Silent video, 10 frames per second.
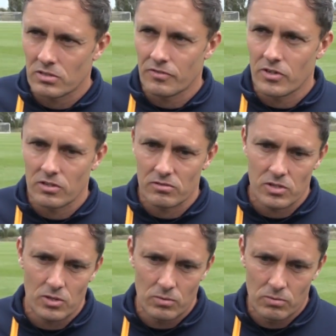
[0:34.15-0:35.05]
they've got
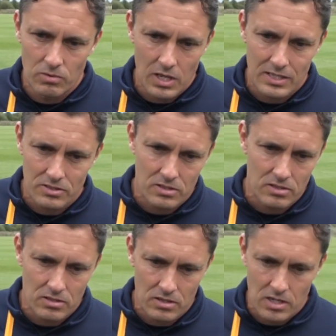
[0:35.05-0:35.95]
two lads that
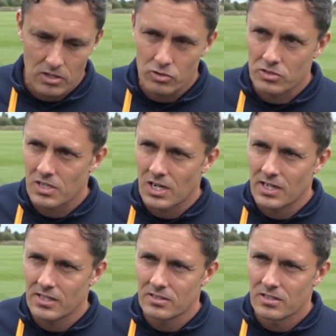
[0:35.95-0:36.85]
are a, a good
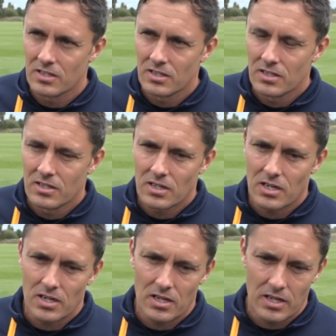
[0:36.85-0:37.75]
size
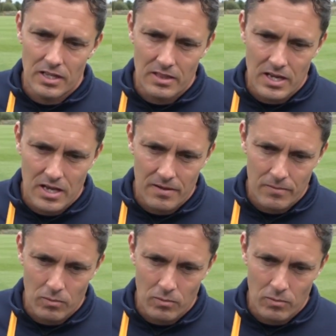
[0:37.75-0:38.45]
uh, in there.